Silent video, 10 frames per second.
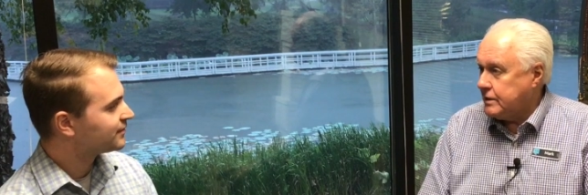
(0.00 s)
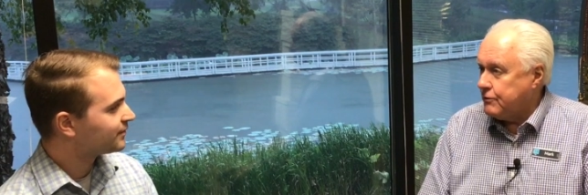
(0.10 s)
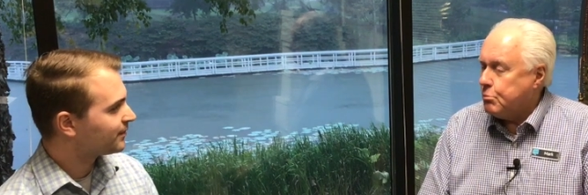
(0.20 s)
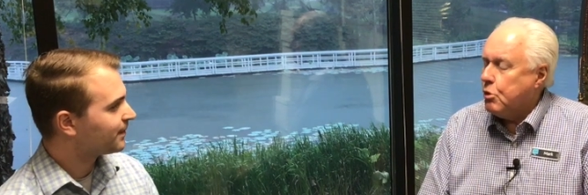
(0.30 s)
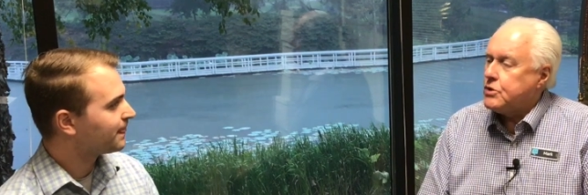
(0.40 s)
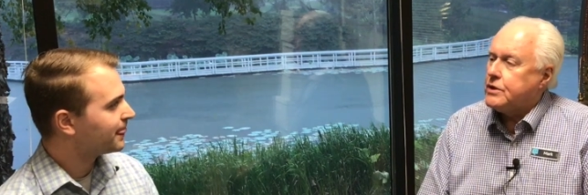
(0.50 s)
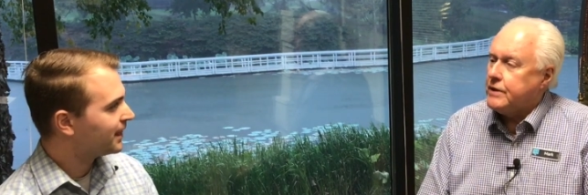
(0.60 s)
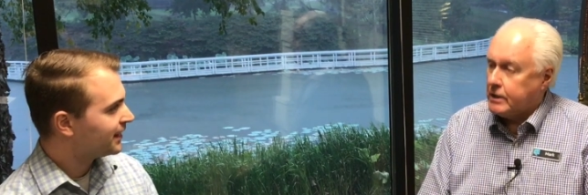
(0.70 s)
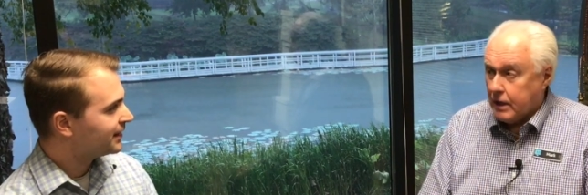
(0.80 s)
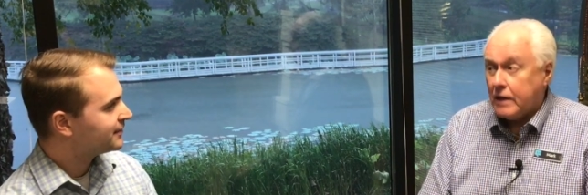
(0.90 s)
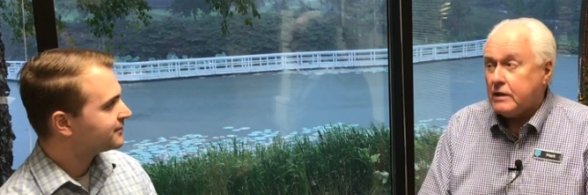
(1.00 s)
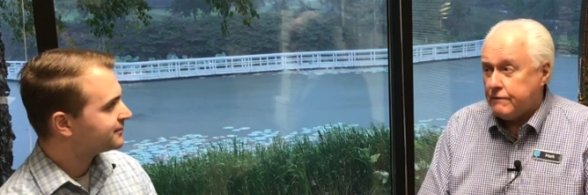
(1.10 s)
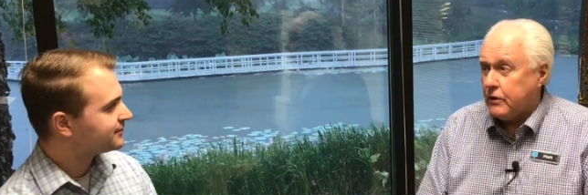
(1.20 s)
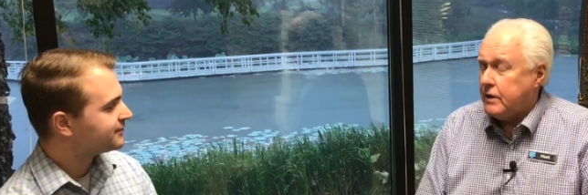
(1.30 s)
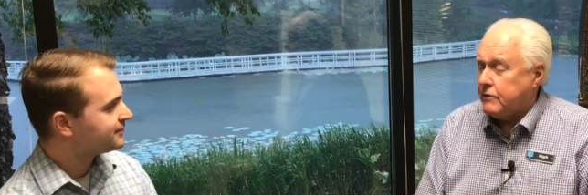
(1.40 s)
Speaker 1: elective abortion, that
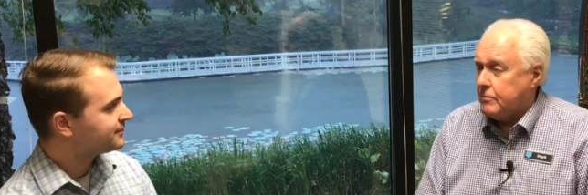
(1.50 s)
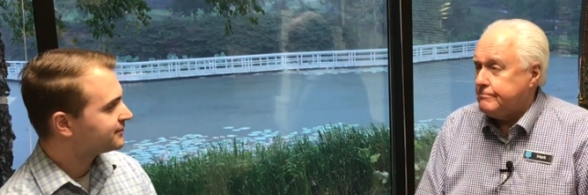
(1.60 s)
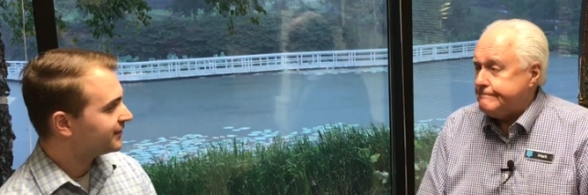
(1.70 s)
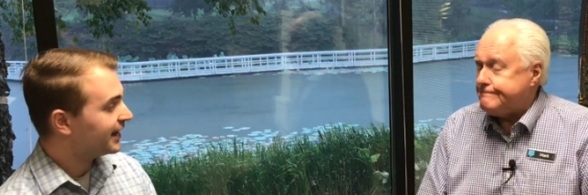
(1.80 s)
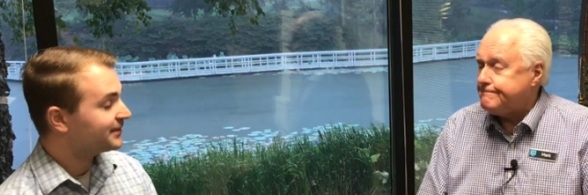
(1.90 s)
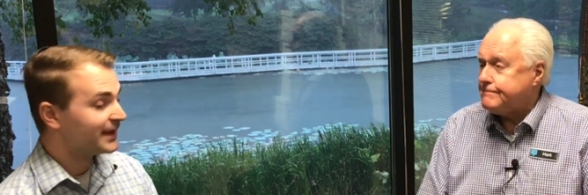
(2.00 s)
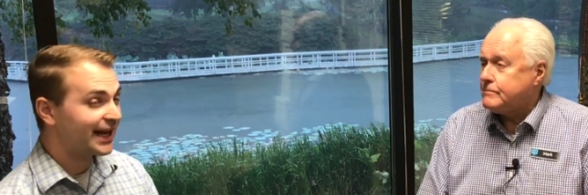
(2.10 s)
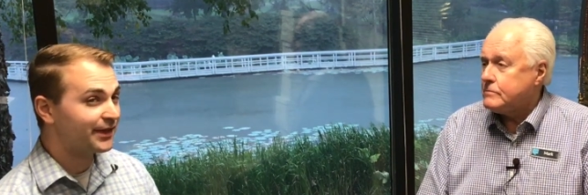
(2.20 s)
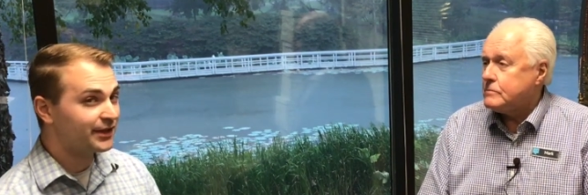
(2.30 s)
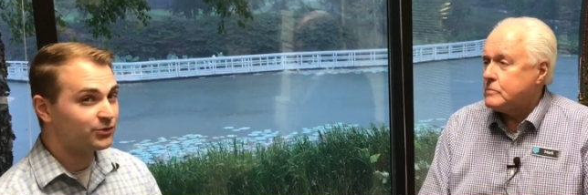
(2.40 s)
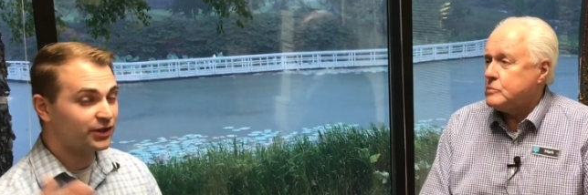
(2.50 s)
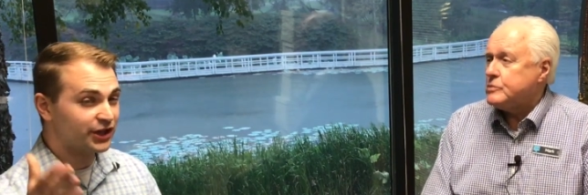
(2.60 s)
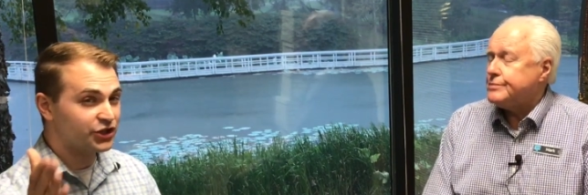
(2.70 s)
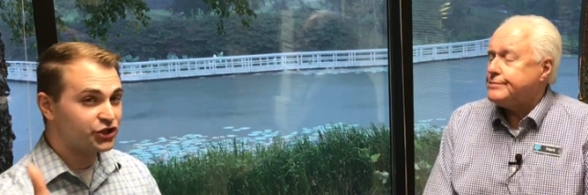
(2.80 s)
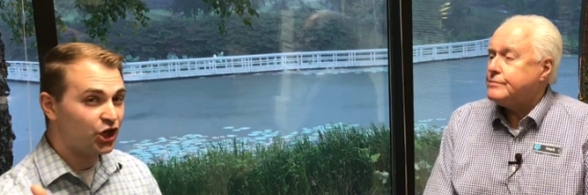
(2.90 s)
God can forgive them.
Speaker 2: Yeah, and I
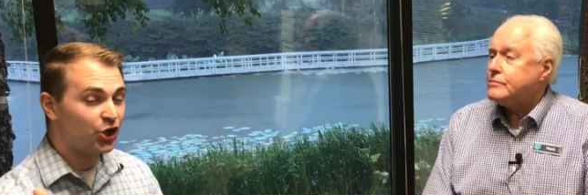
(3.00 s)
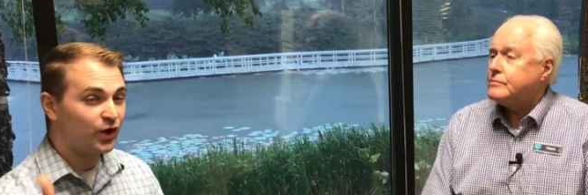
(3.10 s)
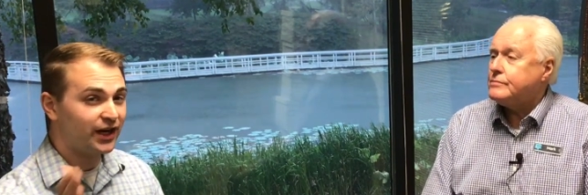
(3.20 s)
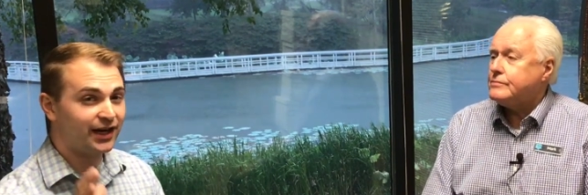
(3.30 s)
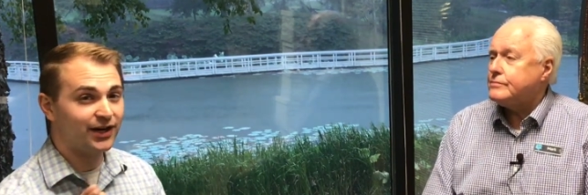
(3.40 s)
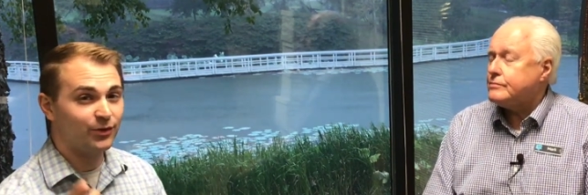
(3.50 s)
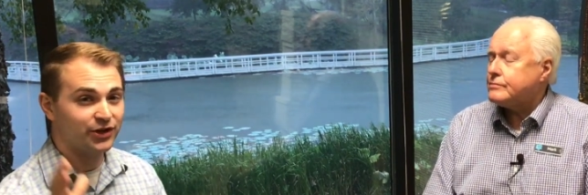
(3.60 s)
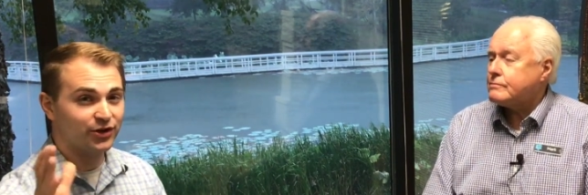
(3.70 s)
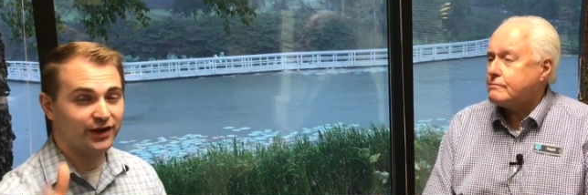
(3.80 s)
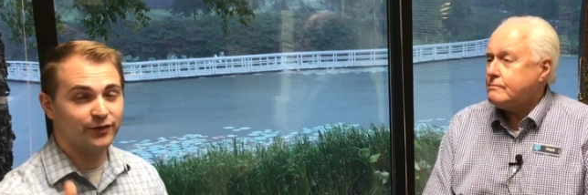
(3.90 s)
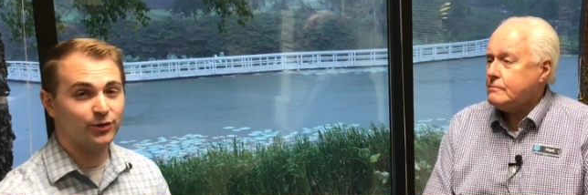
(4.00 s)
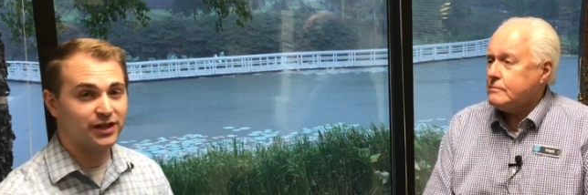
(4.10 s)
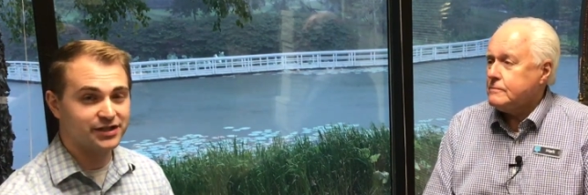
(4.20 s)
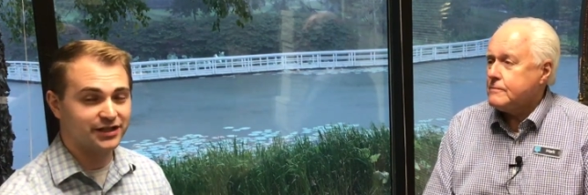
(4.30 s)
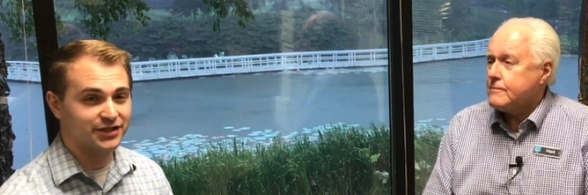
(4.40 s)
think we're going to show, uh, when you're,
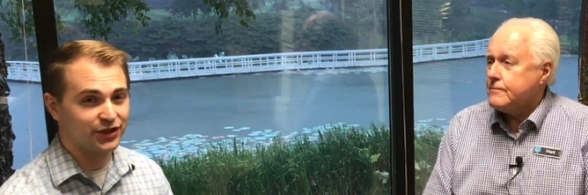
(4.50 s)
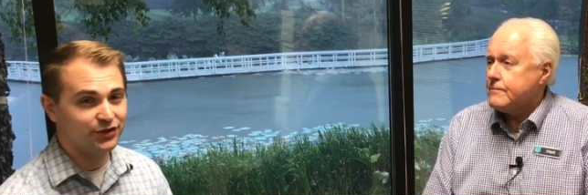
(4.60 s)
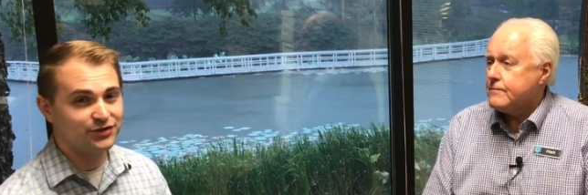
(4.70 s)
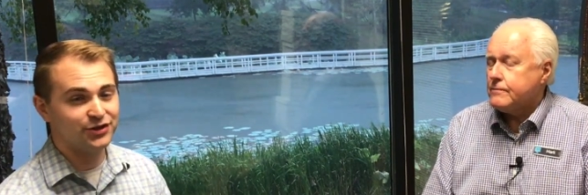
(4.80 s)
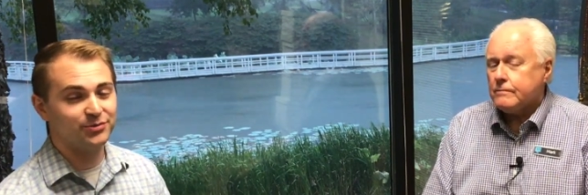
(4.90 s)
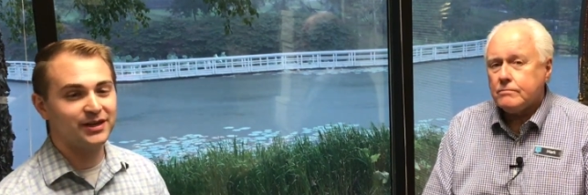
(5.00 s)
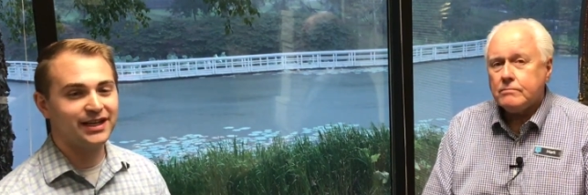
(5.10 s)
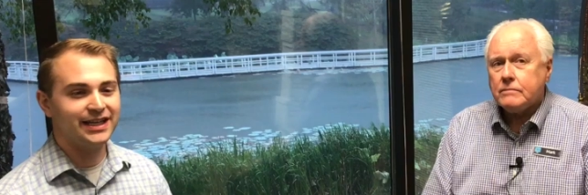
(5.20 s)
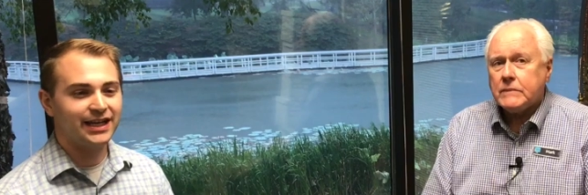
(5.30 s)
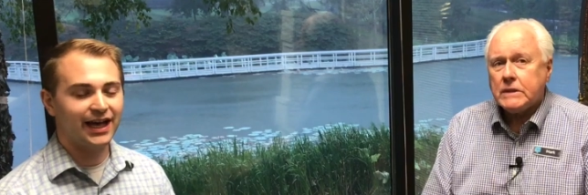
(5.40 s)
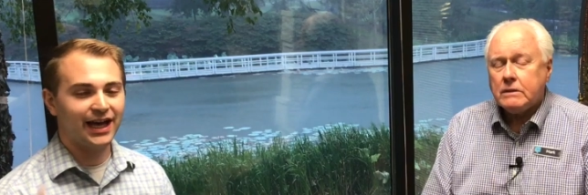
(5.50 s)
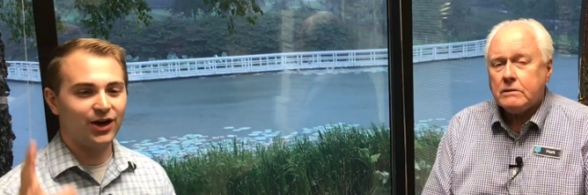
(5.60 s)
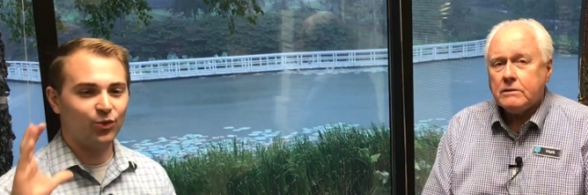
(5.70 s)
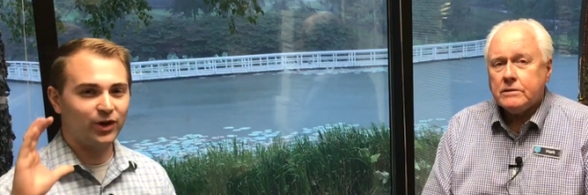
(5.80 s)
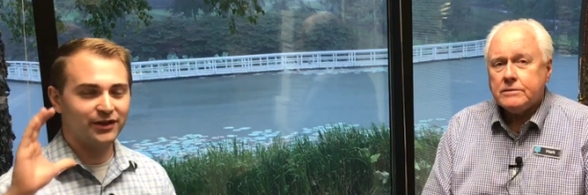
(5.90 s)
if you're watching this on YouTube,
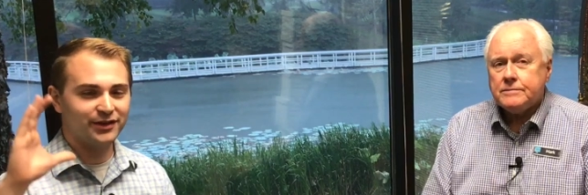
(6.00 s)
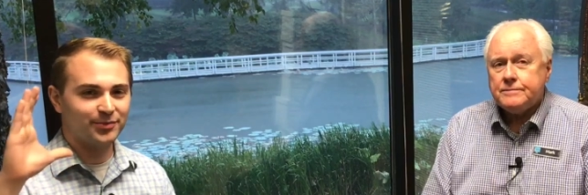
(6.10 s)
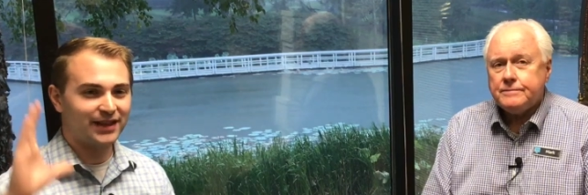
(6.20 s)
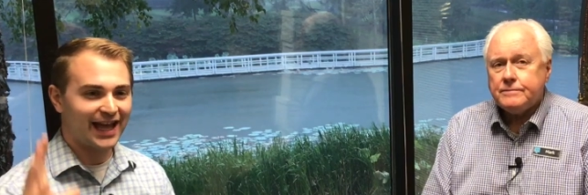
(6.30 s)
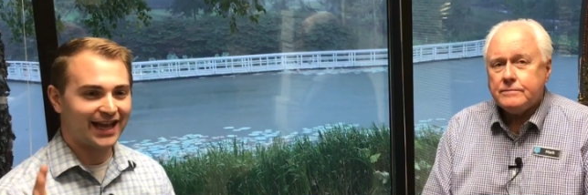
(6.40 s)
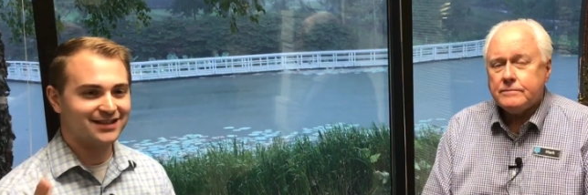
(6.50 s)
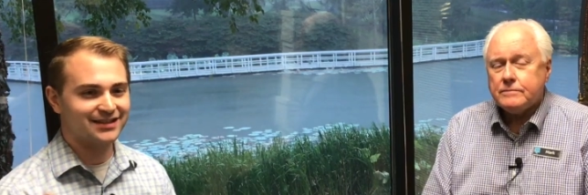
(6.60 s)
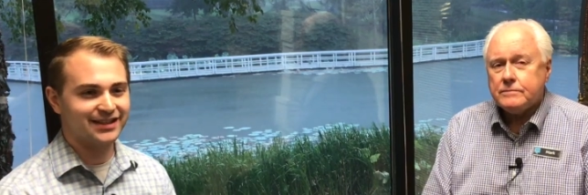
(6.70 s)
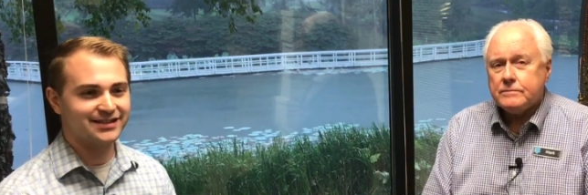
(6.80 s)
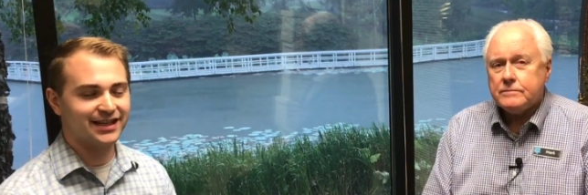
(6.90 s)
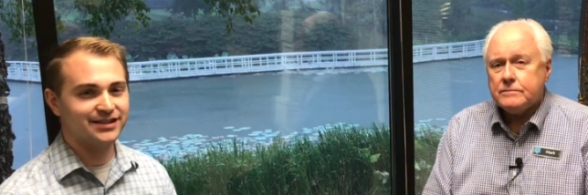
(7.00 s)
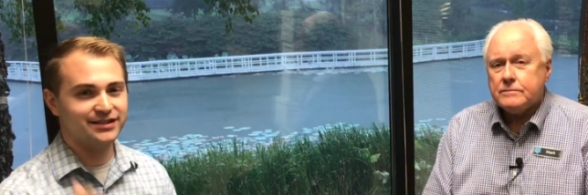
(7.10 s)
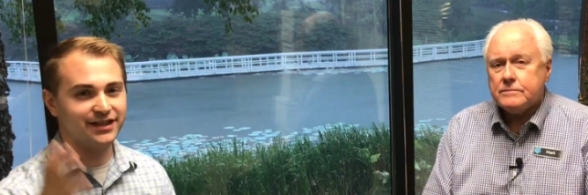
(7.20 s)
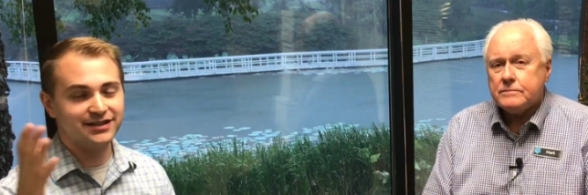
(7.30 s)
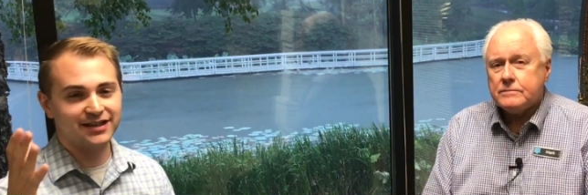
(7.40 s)
Uh, one of the plaques that
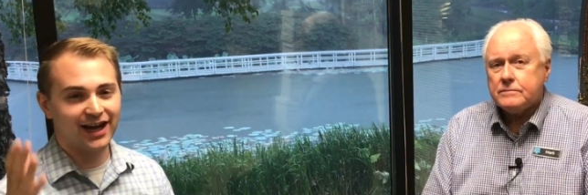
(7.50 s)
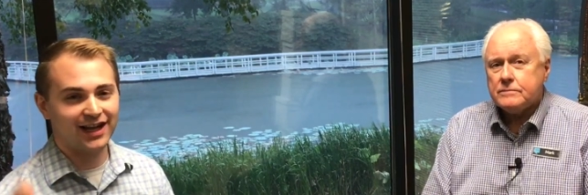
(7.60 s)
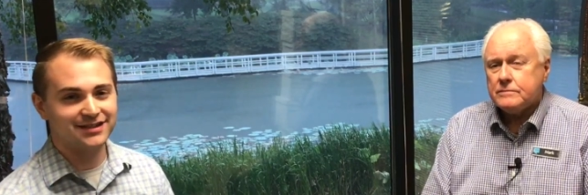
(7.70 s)
says, does